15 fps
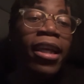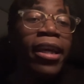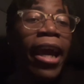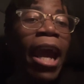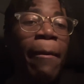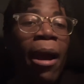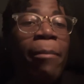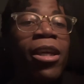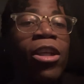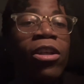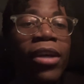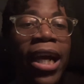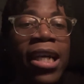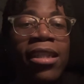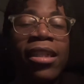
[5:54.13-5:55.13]
came at me
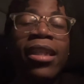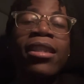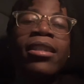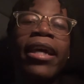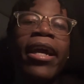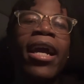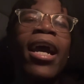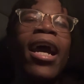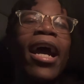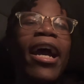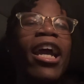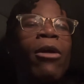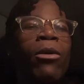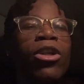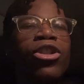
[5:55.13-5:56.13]
crazy. He said,
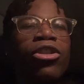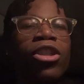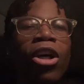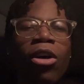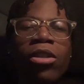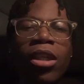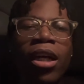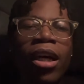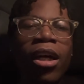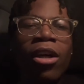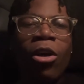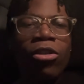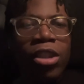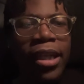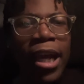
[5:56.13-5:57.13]
hey, weren't you told to
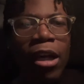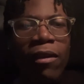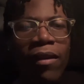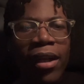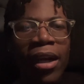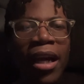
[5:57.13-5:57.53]
go scan over there?